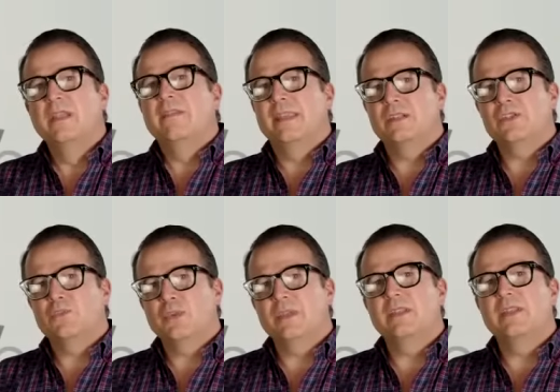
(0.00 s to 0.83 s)
there's
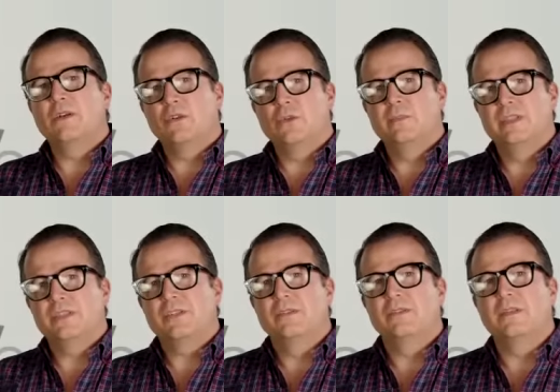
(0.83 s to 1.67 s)
really a whole
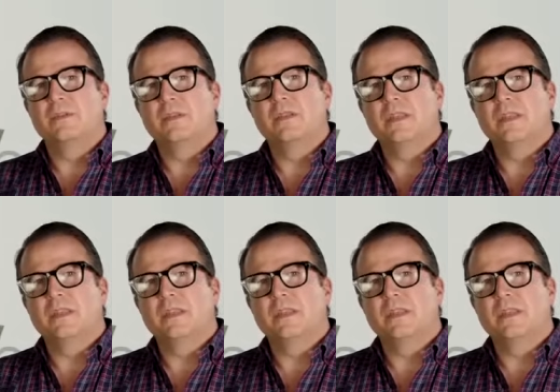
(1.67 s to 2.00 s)
bunch of, a, a,